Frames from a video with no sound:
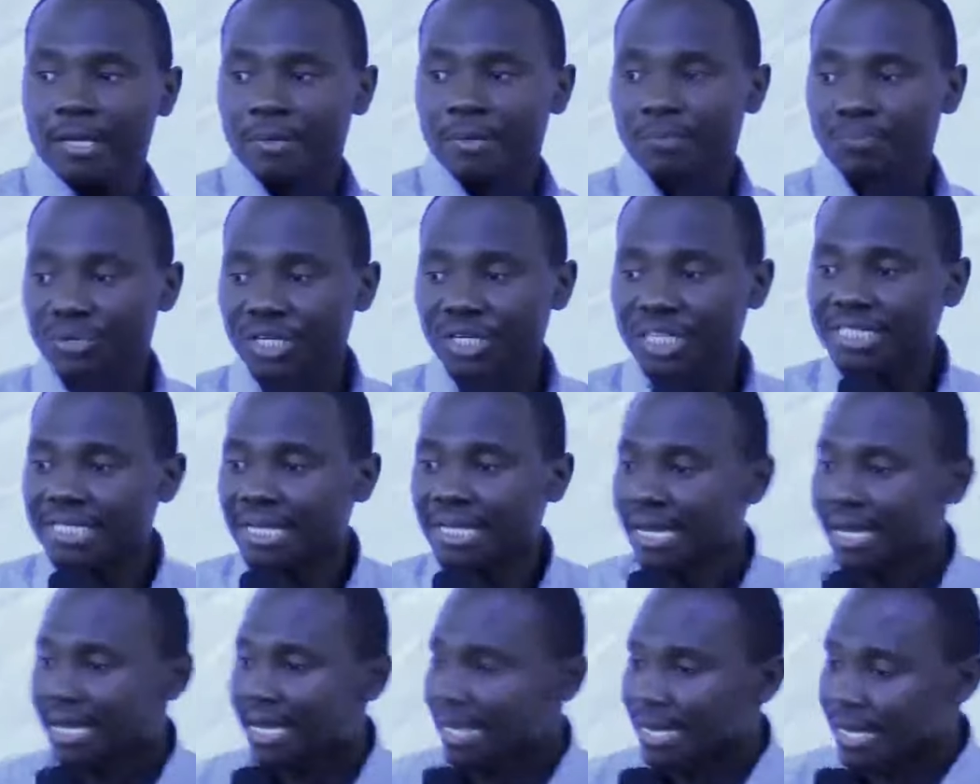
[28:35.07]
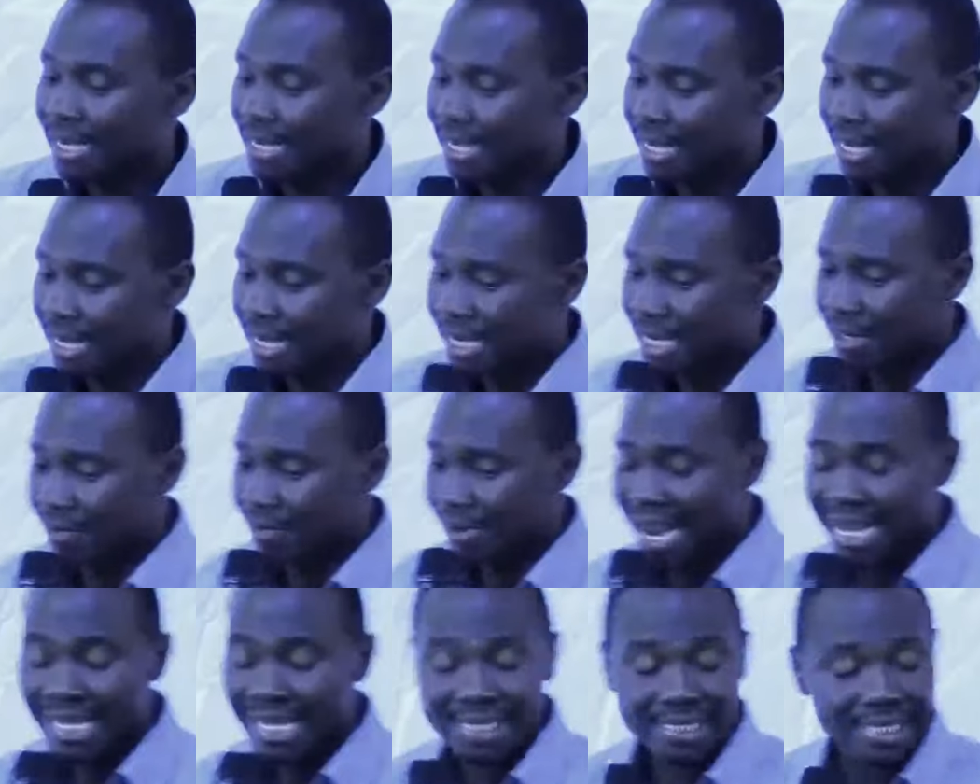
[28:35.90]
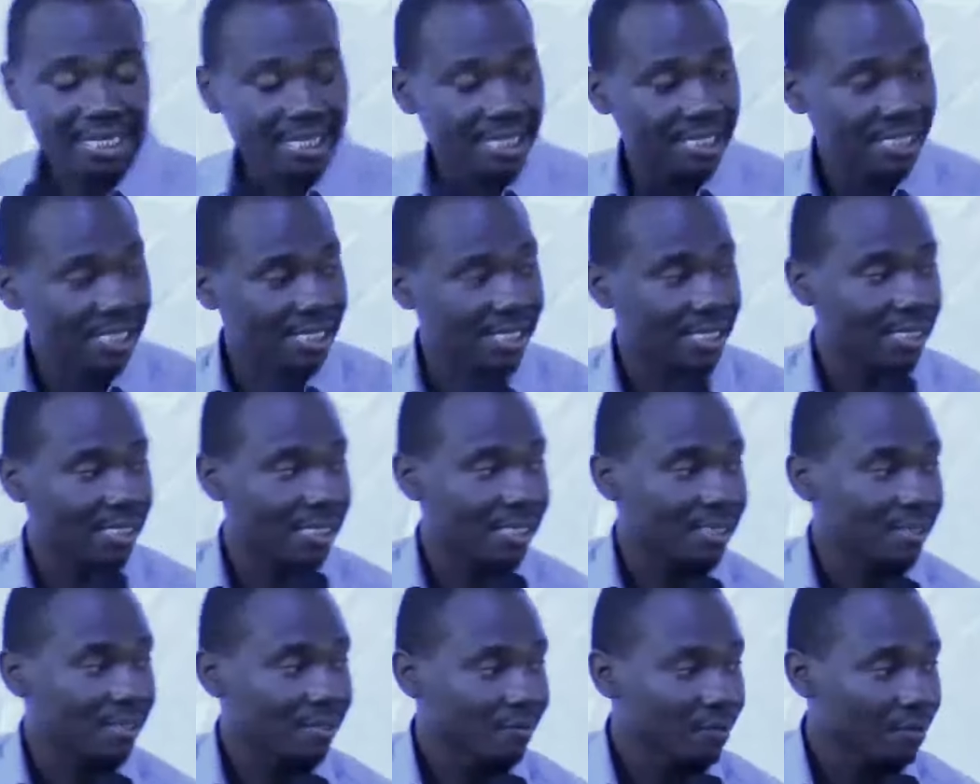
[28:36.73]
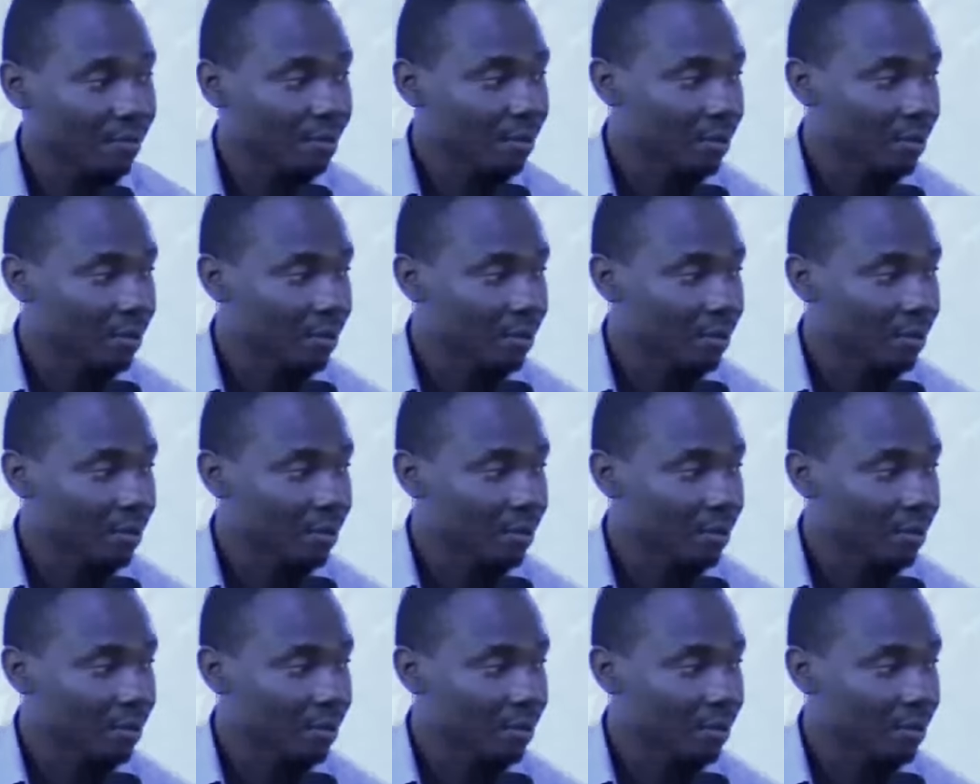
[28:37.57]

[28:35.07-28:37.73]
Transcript: Peter arises